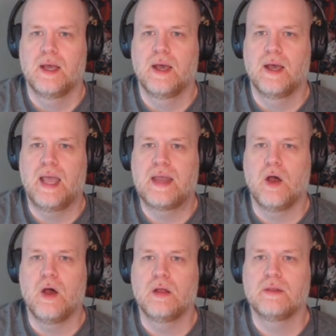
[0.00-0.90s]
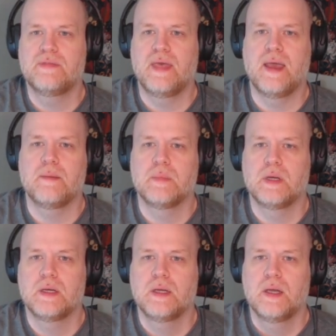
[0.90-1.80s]
And all of
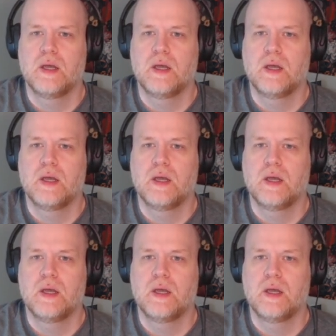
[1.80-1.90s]
them